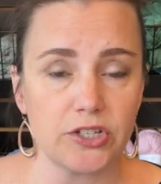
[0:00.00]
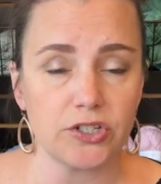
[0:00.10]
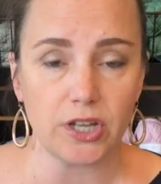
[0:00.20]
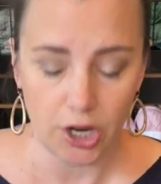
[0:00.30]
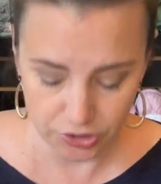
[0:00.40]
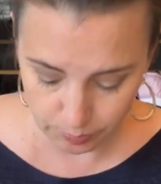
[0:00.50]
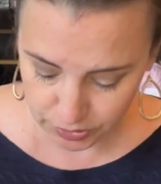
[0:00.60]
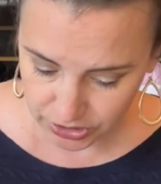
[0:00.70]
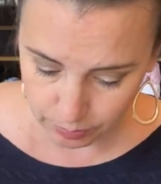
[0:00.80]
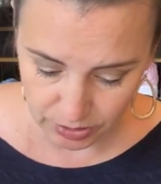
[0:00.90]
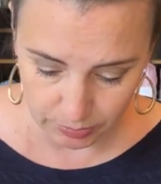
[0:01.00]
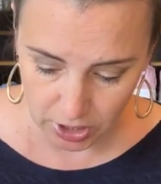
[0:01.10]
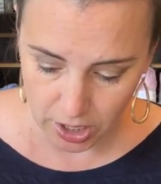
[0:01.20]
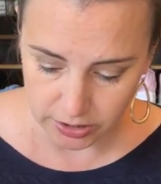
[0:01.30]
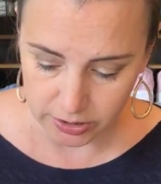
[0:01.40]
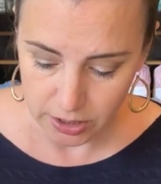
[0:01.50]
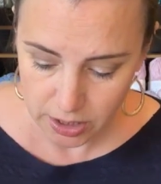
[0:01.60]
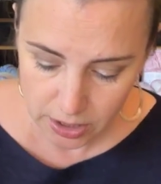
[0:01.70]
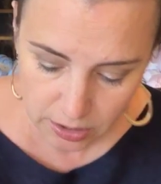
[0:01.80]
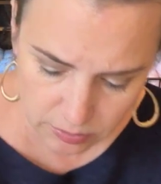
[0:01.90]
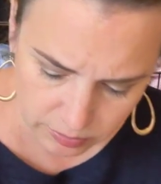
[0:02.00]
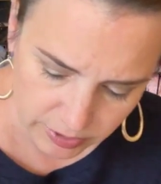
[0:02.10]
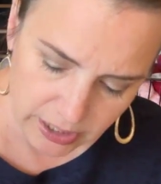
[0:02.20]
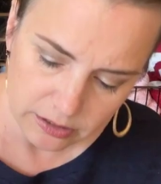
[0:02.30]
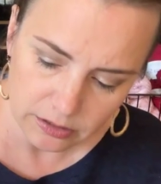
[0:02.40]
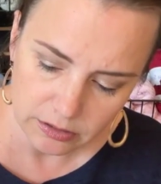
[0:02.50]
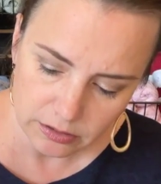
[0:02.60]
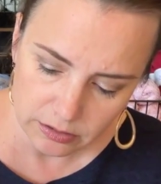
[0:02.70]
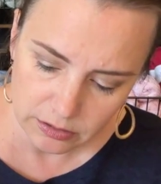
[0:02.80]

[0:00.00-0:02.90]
It's just 100% Pima cotton, right?